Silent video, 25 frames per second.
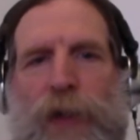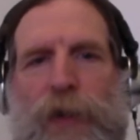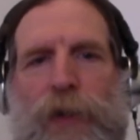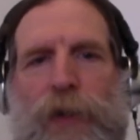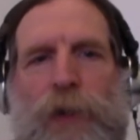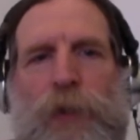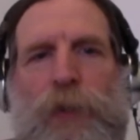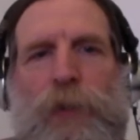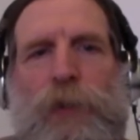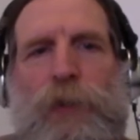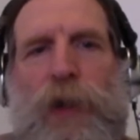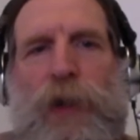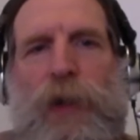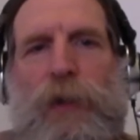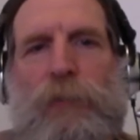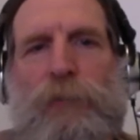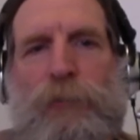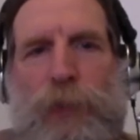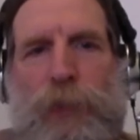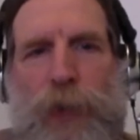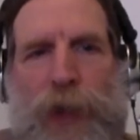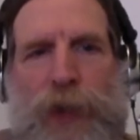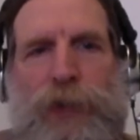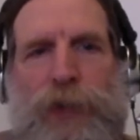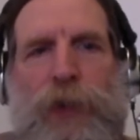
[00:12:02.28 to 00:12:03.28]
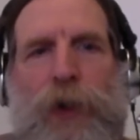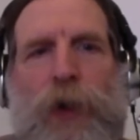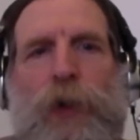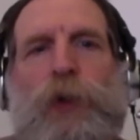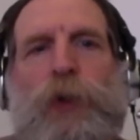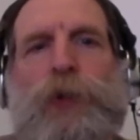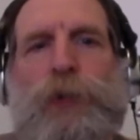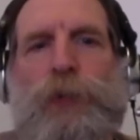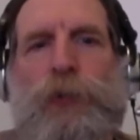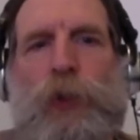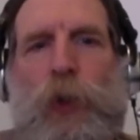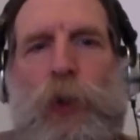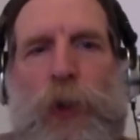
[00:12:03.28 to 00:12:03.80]
to bring
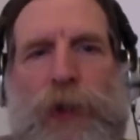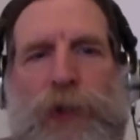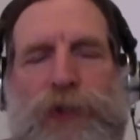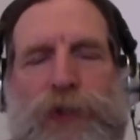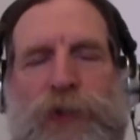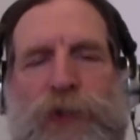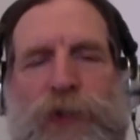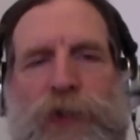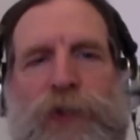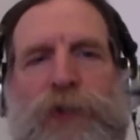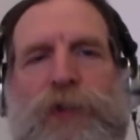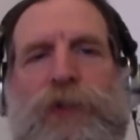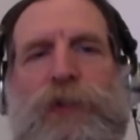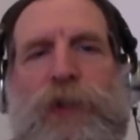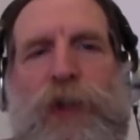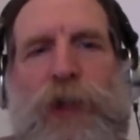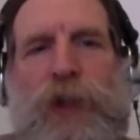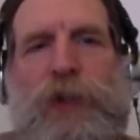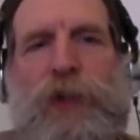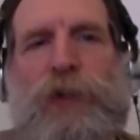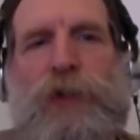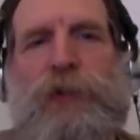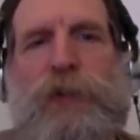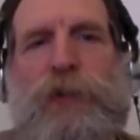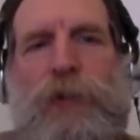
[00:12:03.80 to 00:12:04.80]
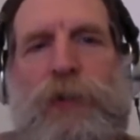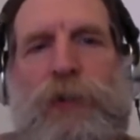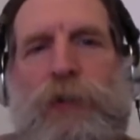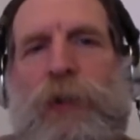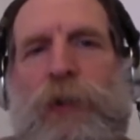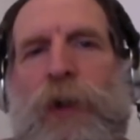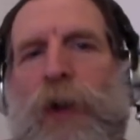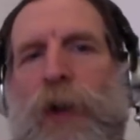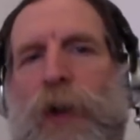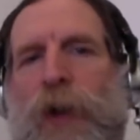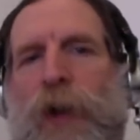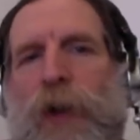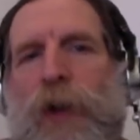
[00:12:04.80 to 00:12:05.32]
those voices into
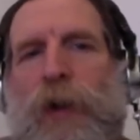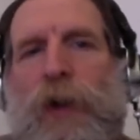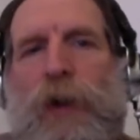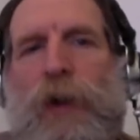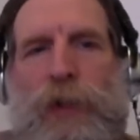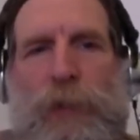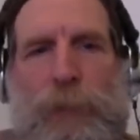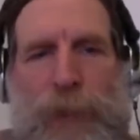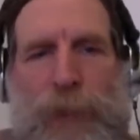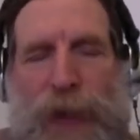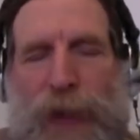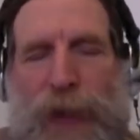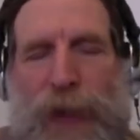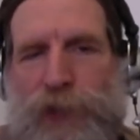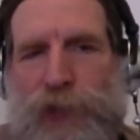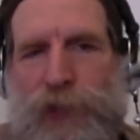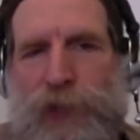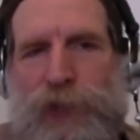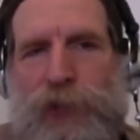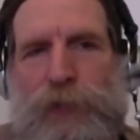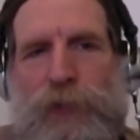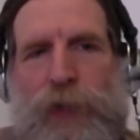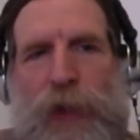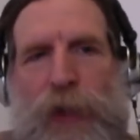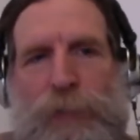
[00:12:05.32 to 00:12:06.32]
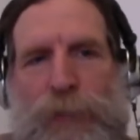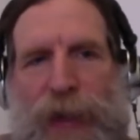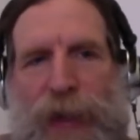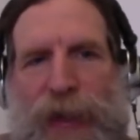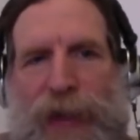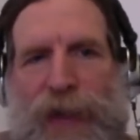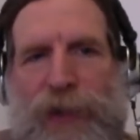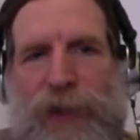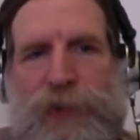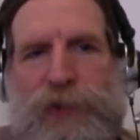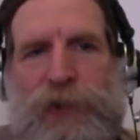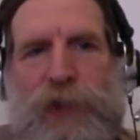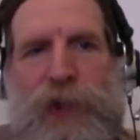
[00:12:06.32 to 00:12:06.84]
the pages of our
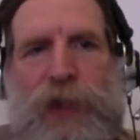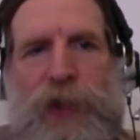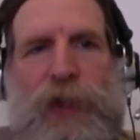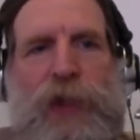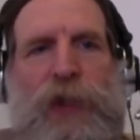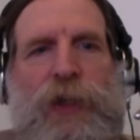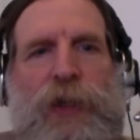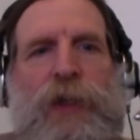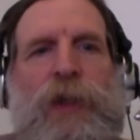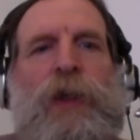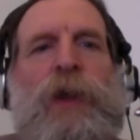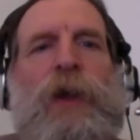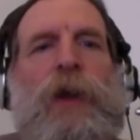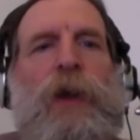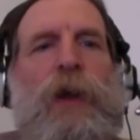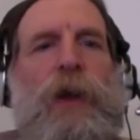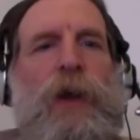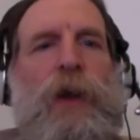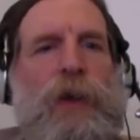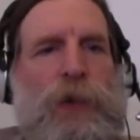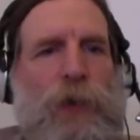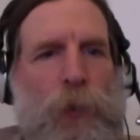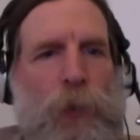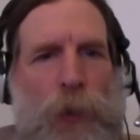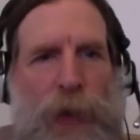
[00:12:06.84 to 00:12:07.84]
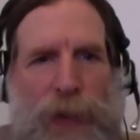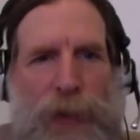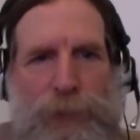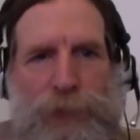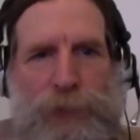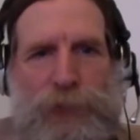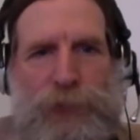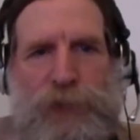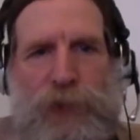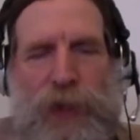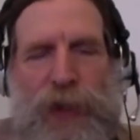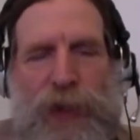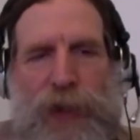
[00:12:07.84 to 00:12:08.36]
magazine, the
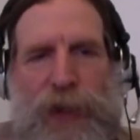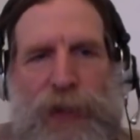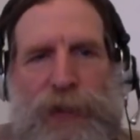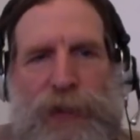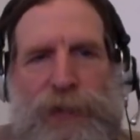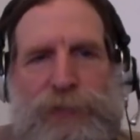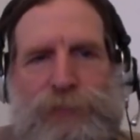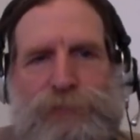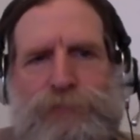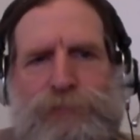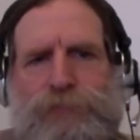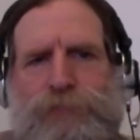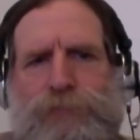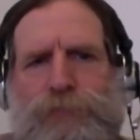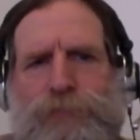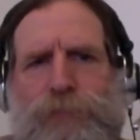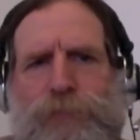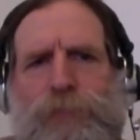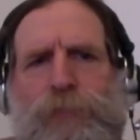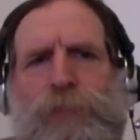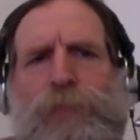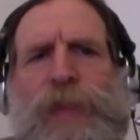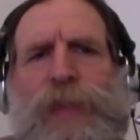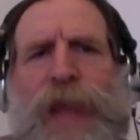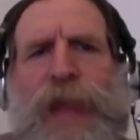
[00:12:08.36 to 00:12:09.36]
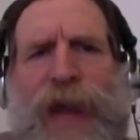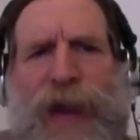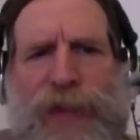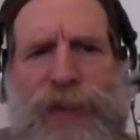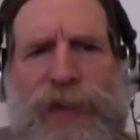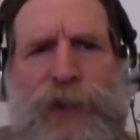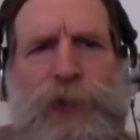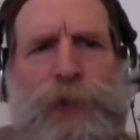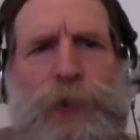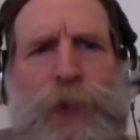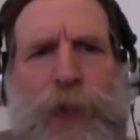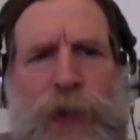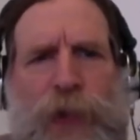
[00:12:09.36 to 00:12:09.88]
website, and
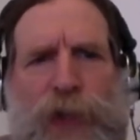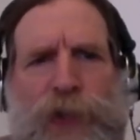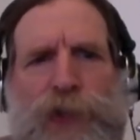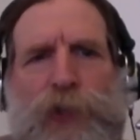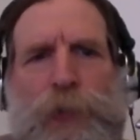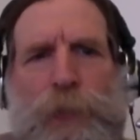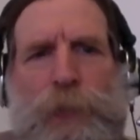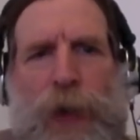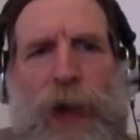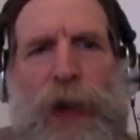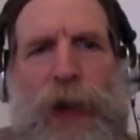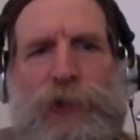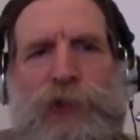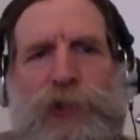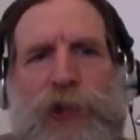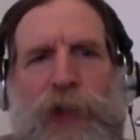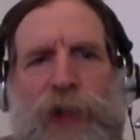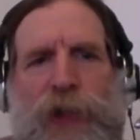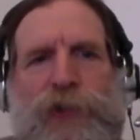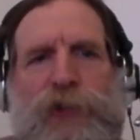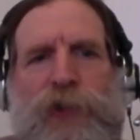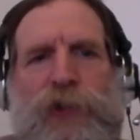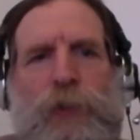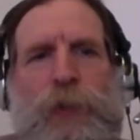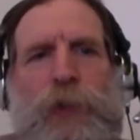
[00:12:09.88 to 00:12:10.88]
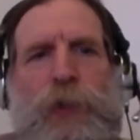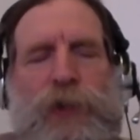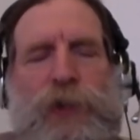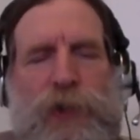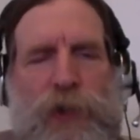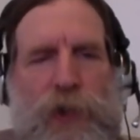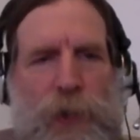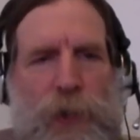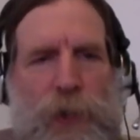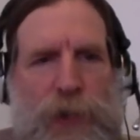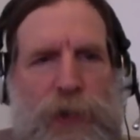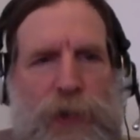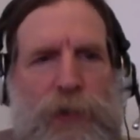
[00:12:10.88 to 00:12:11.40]
these various projects that we
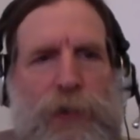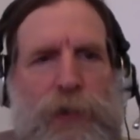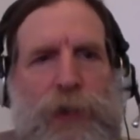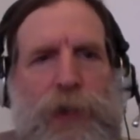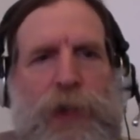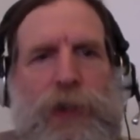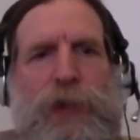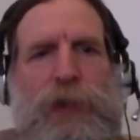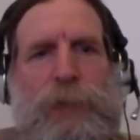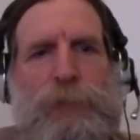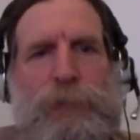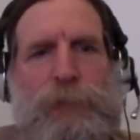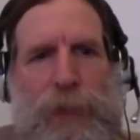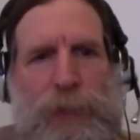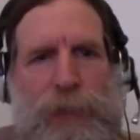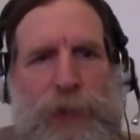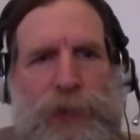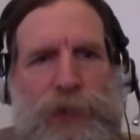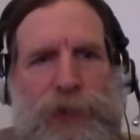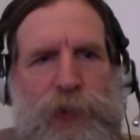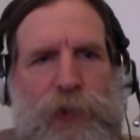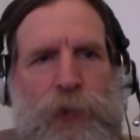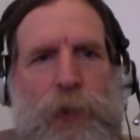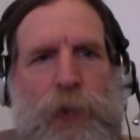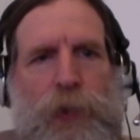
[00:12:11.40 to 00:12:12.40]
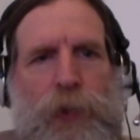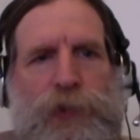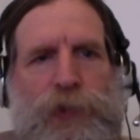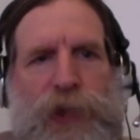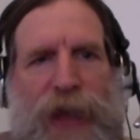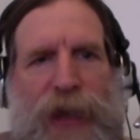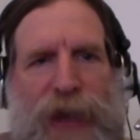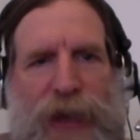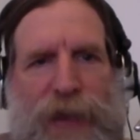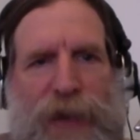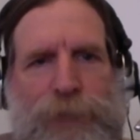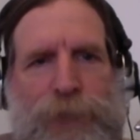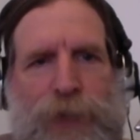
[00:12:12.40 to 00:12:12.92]
do, including the Public Schools
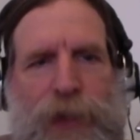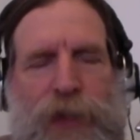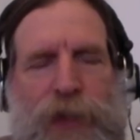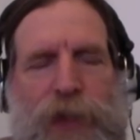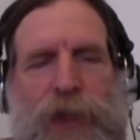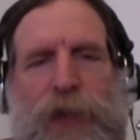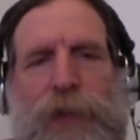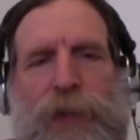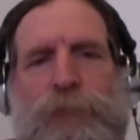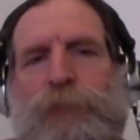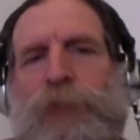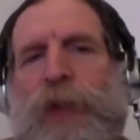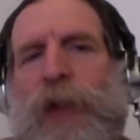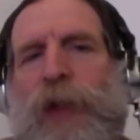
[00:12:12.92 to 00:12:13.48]
Advocate.